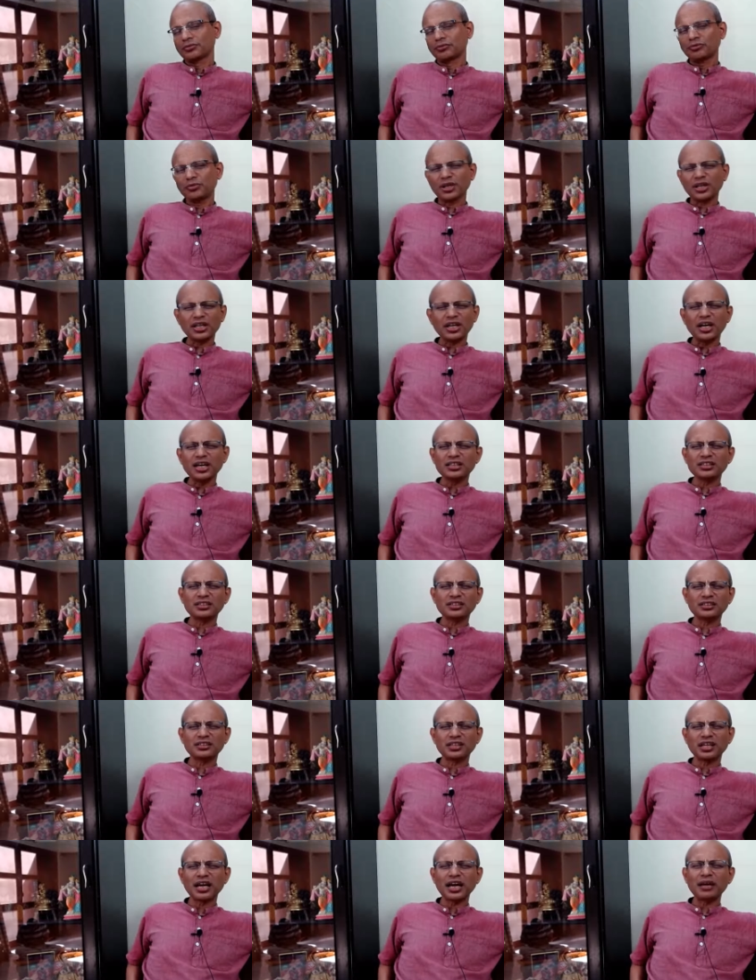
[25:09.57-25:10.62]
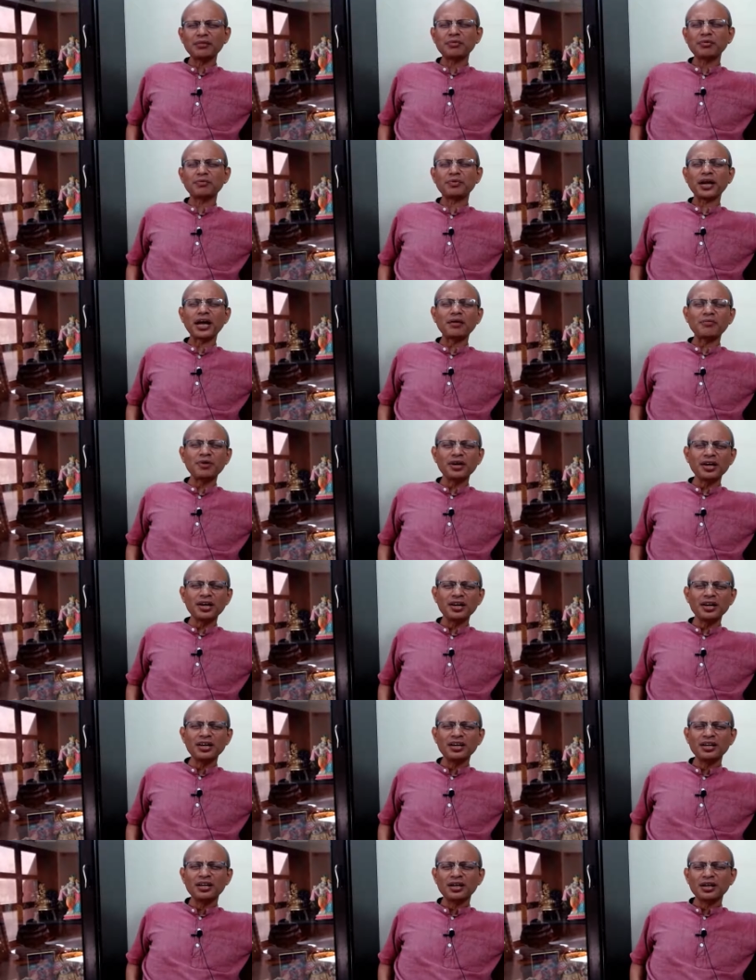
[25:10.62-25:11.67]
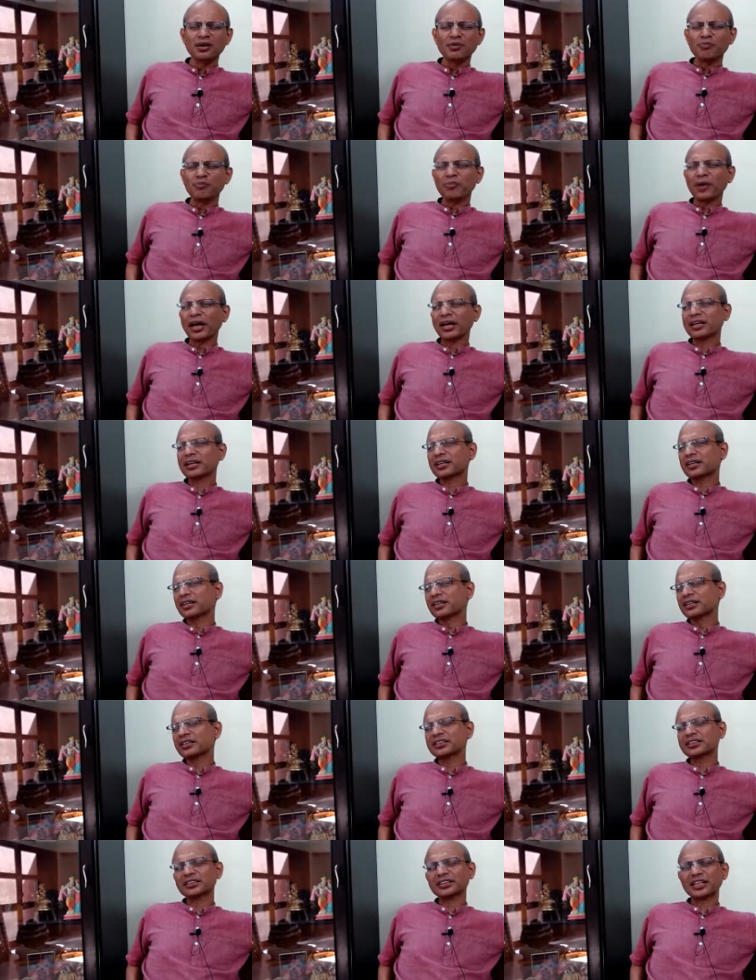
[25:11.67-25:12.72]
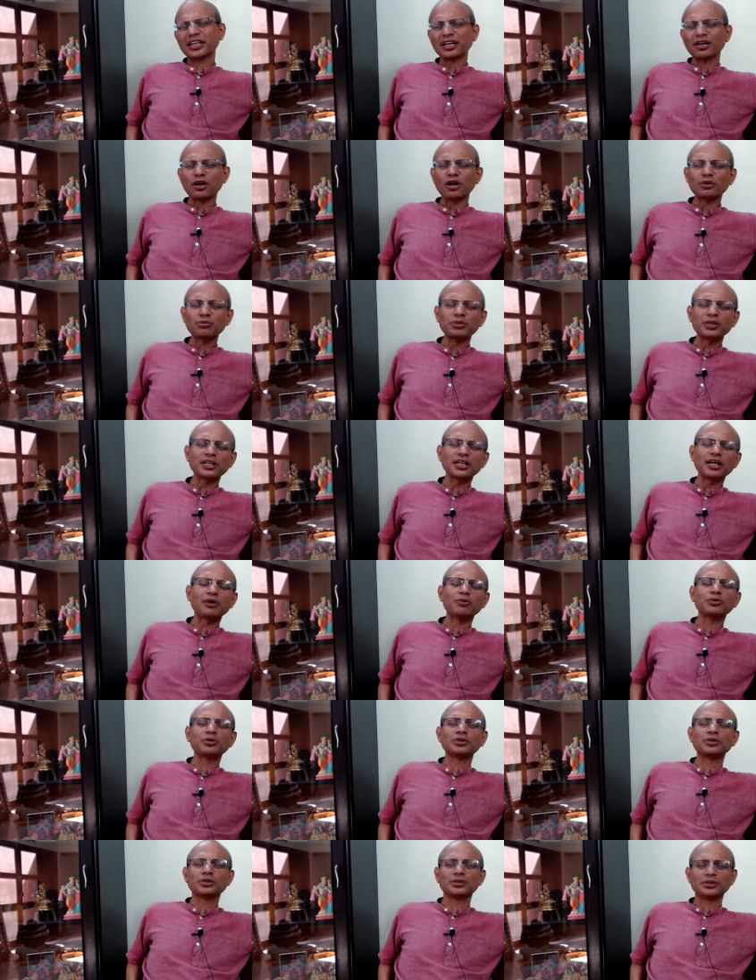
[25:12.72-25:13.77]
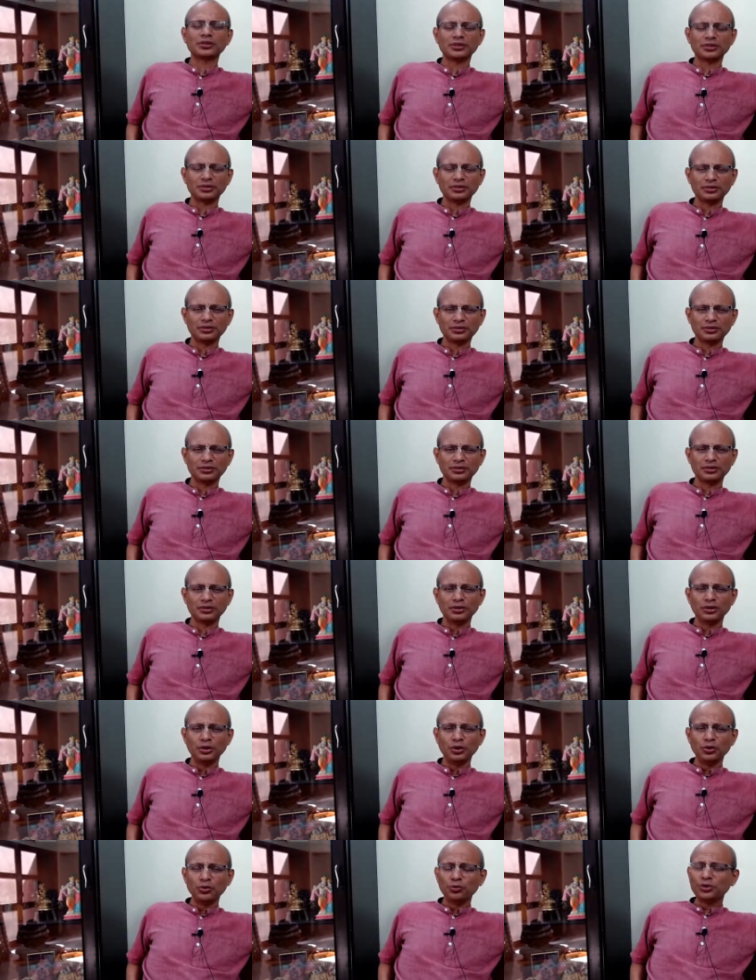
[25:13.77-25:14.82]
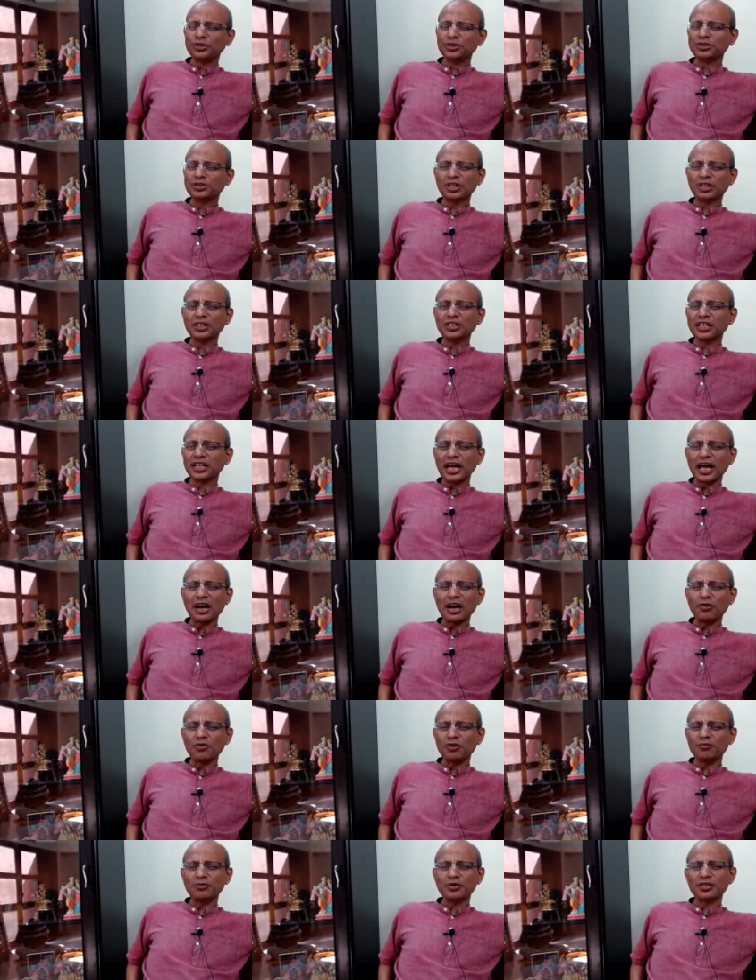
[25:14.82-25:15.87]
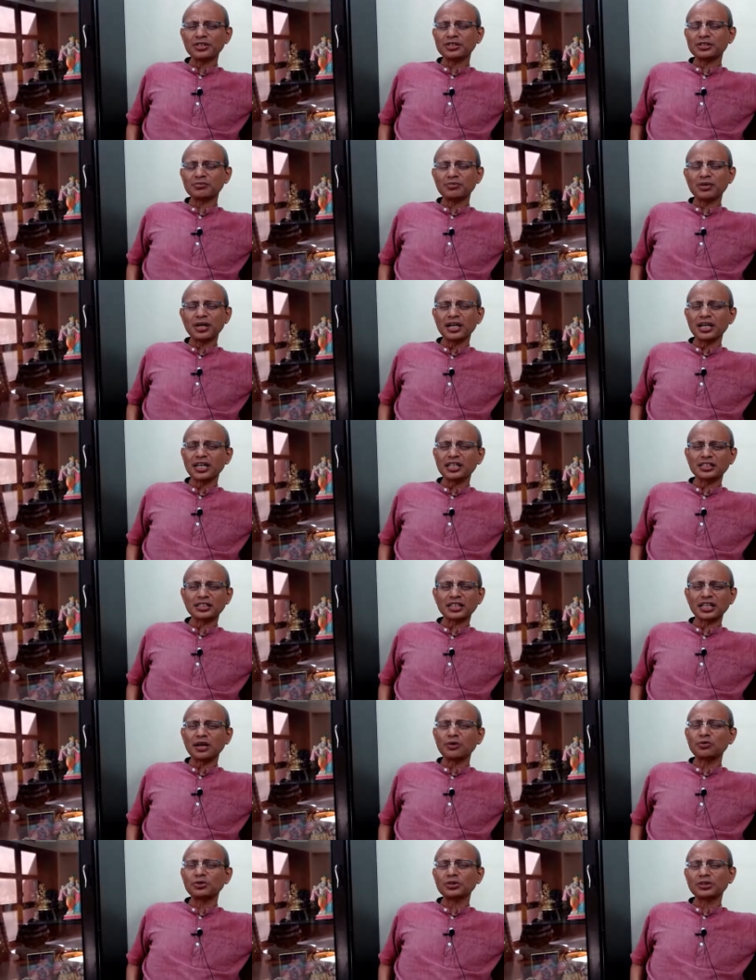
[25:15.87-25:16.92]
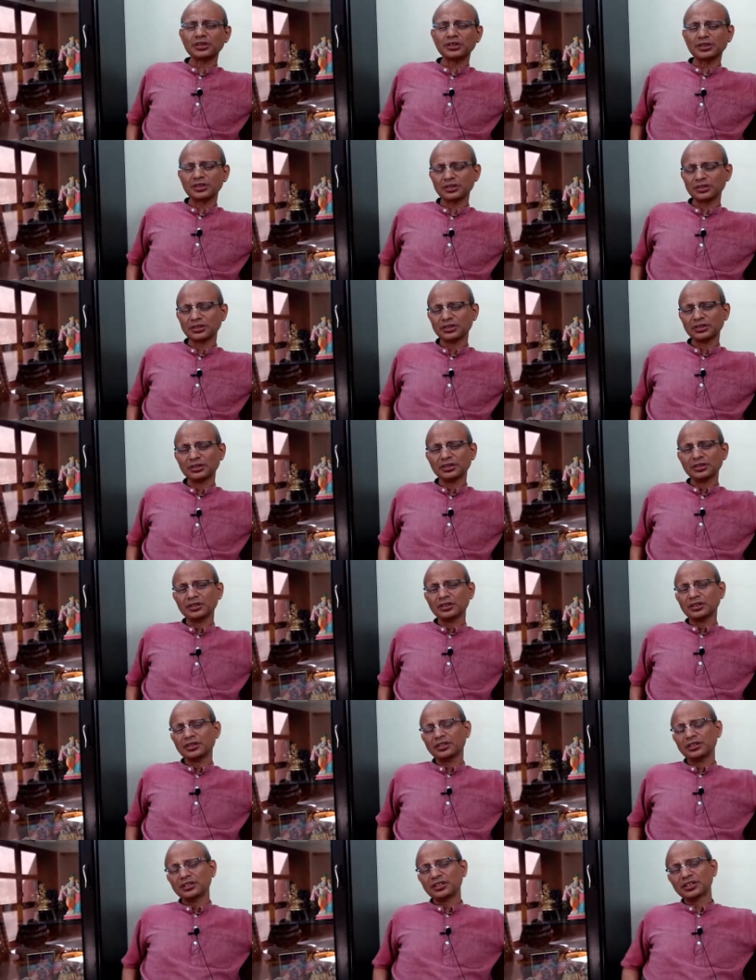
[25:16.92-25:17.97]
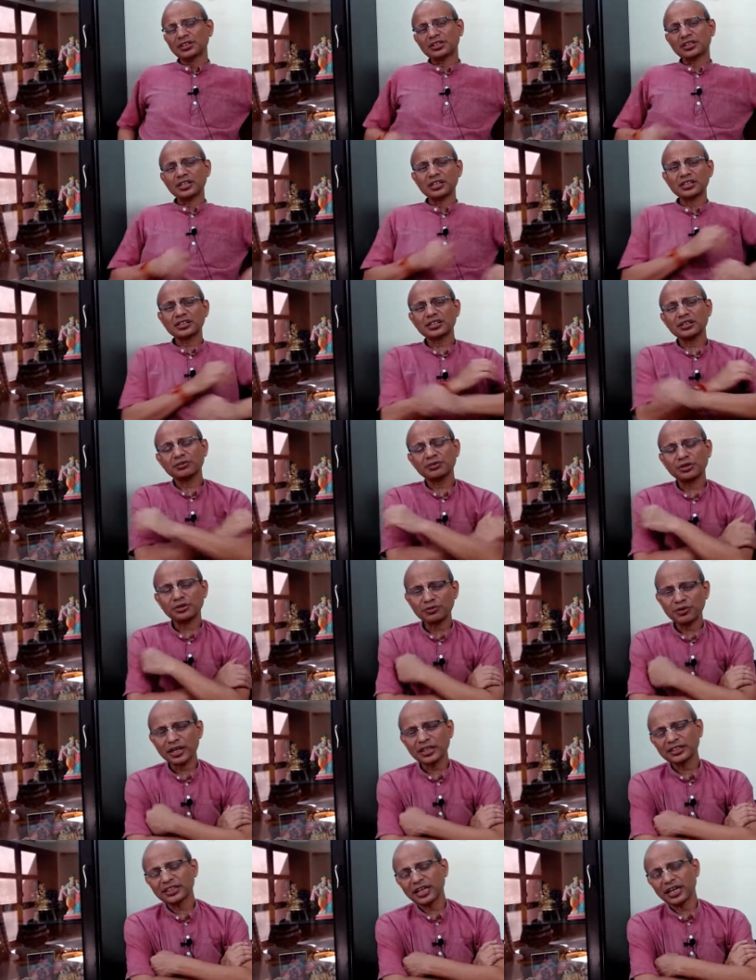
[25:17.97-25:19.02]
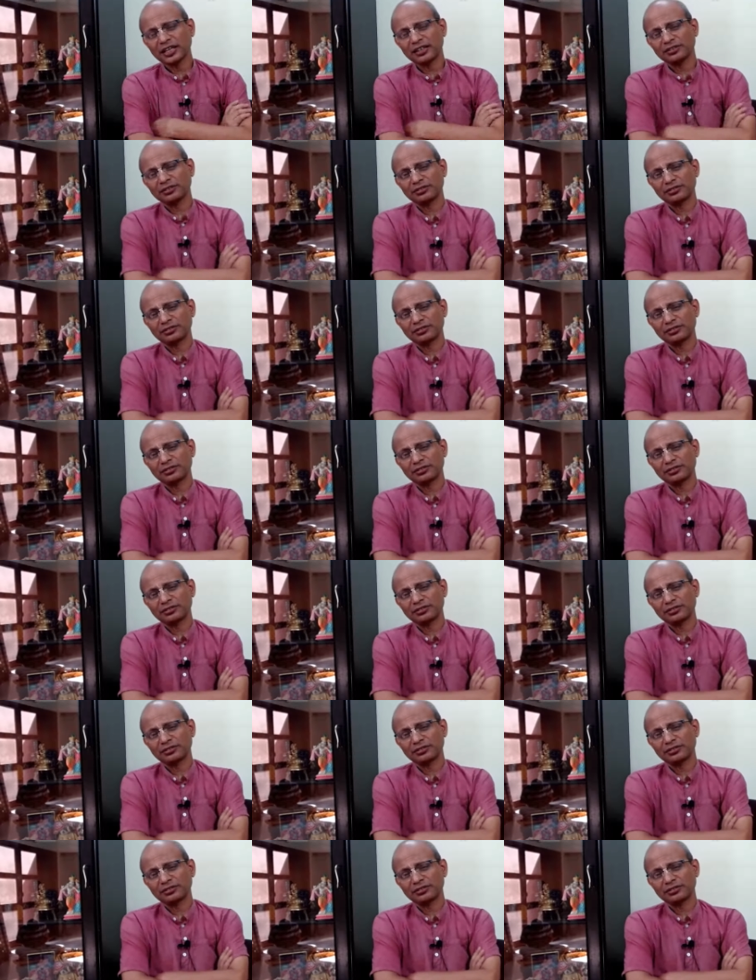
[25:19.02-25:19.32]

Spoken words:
Because I am a Brahmana, my curse cannot be countered. We saw that how Ambarisha Maharaj countered the curse of Durvasa.